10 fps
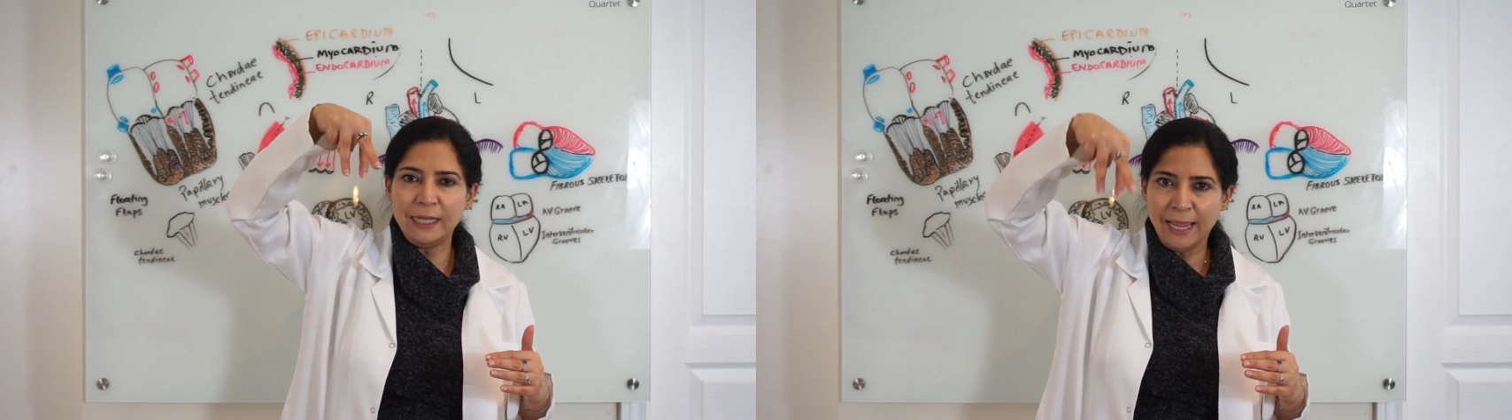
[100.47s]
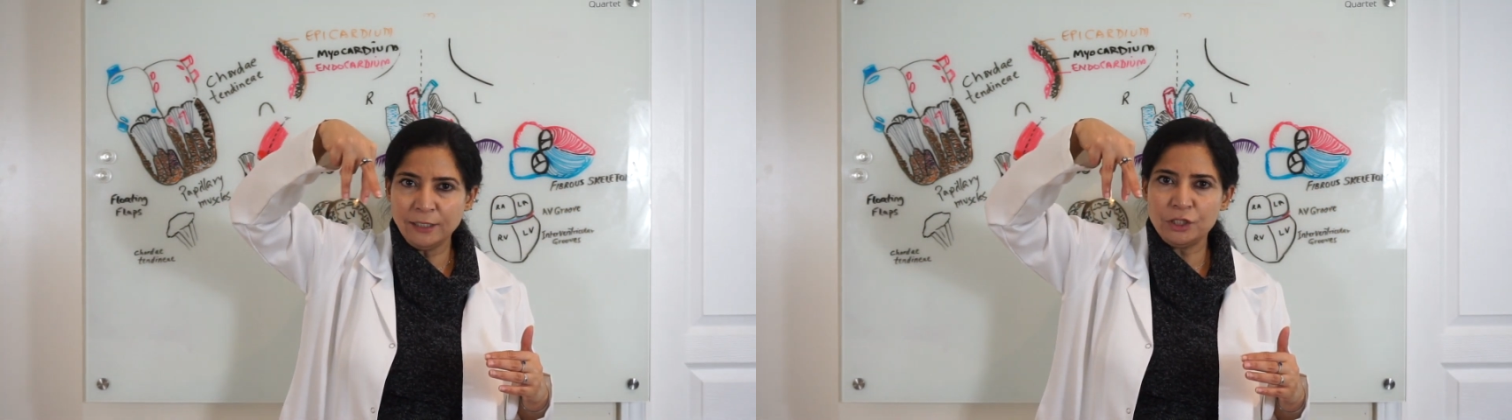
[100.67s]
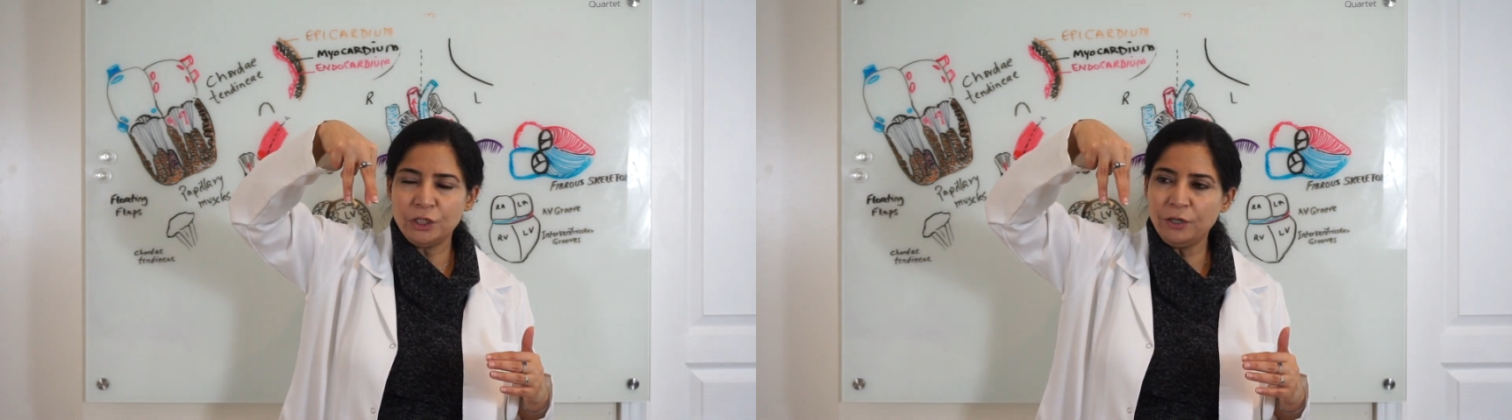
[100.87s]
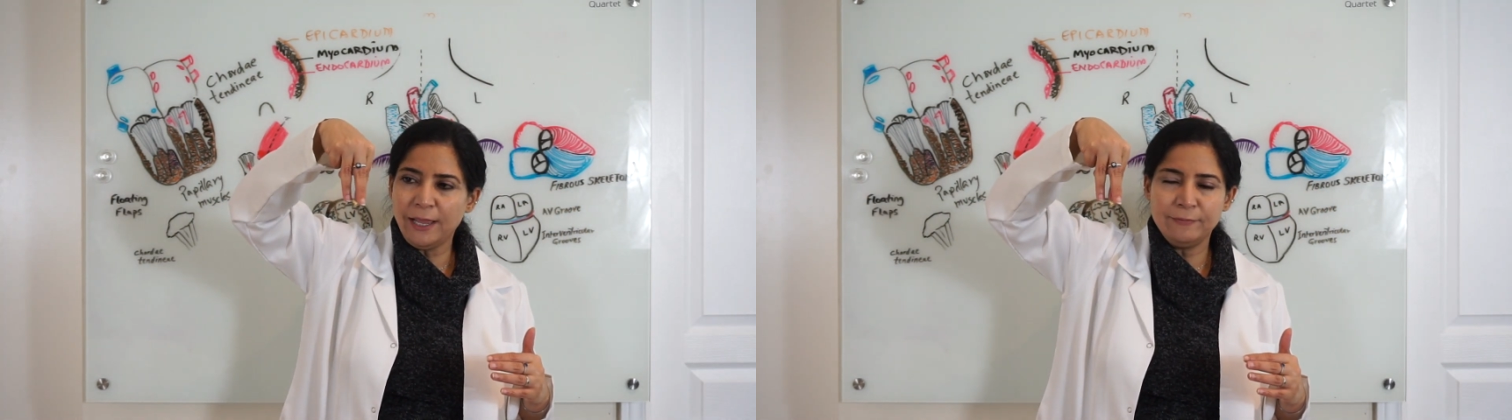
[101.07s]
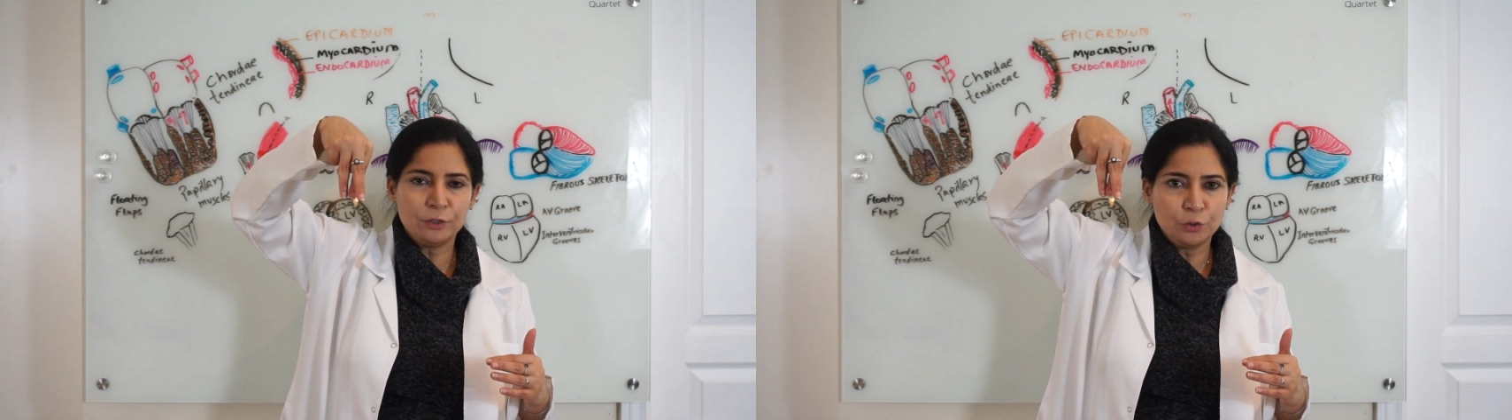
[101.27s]
anterior
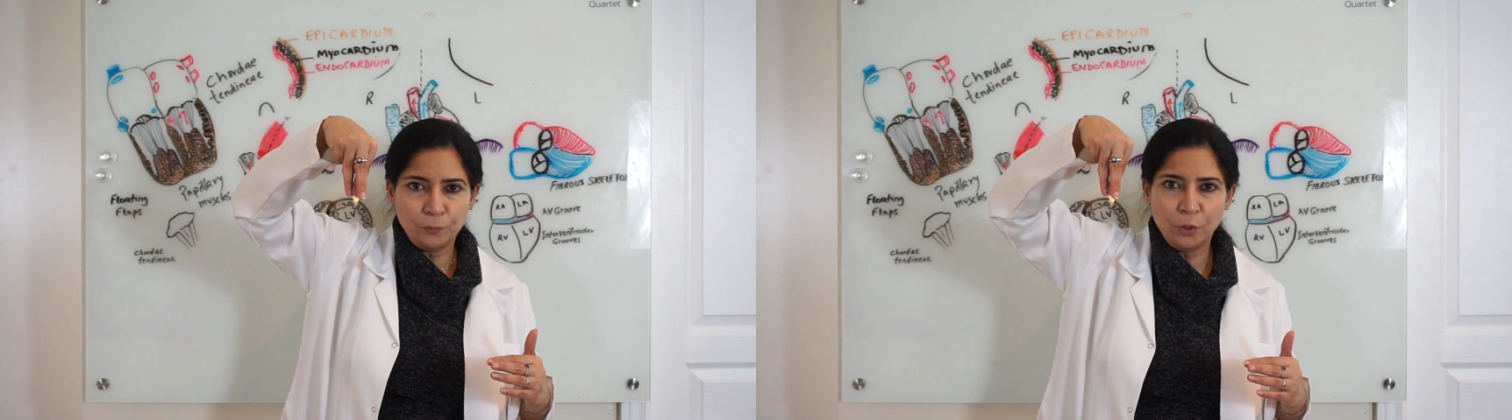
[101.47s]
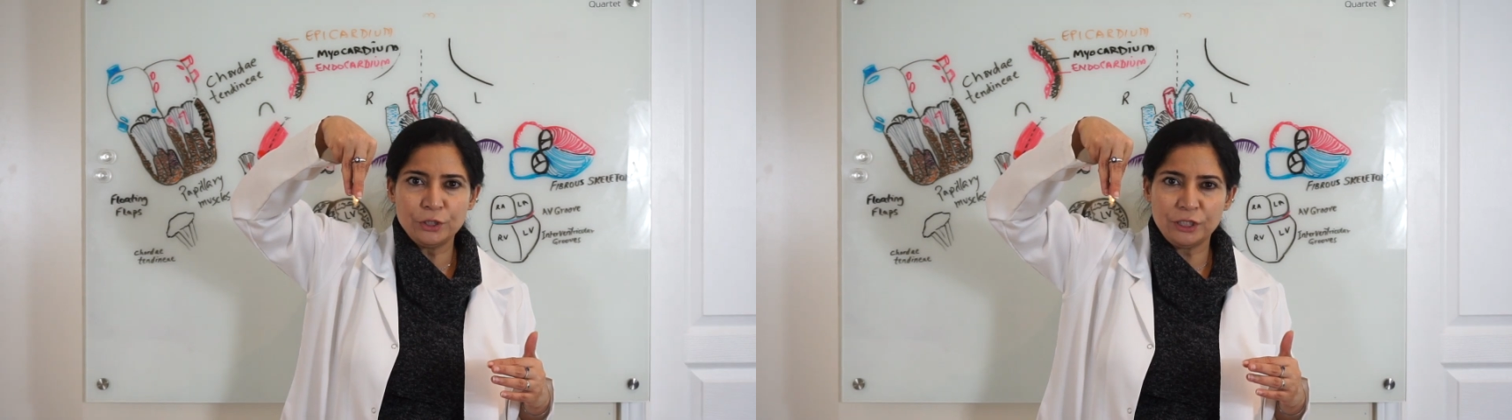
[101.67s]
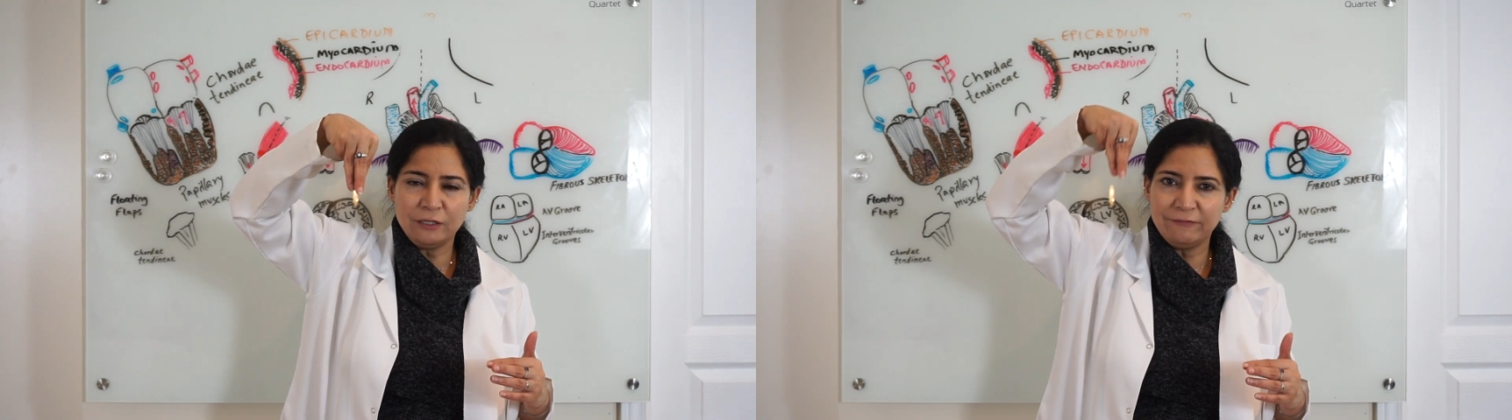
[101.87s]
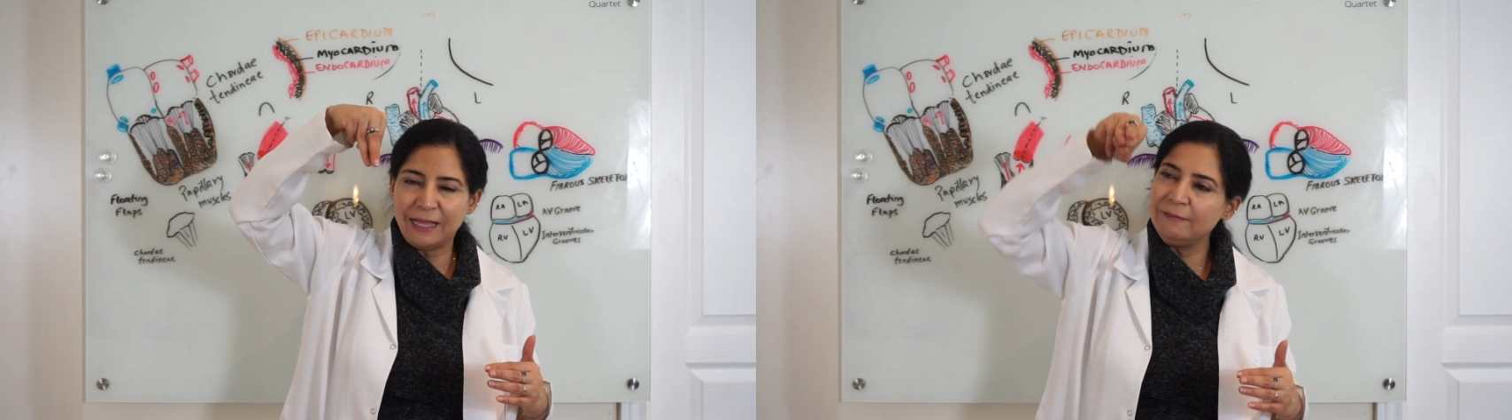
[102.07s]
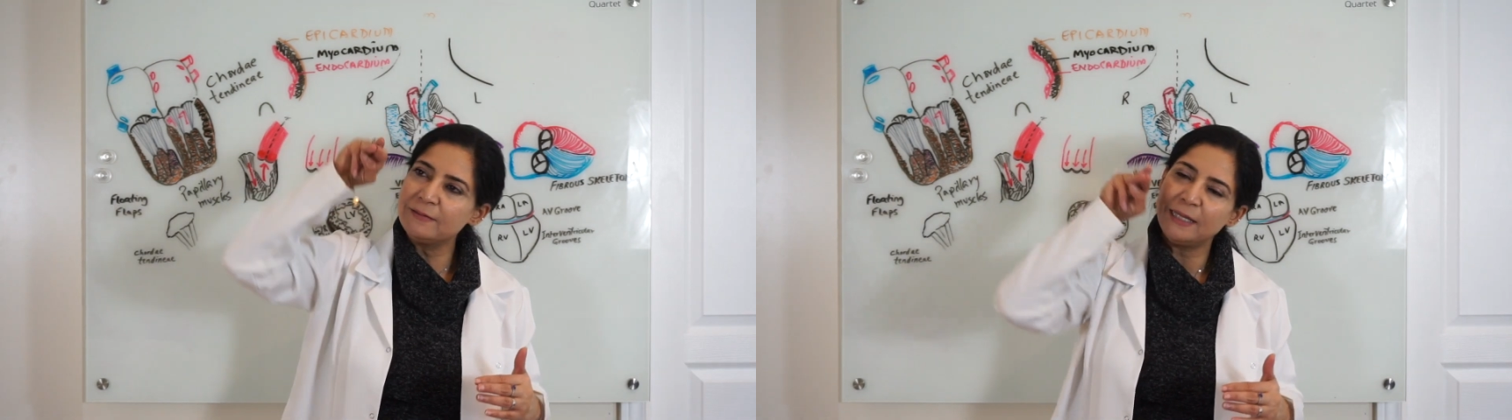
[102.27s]
and the two posterior valves.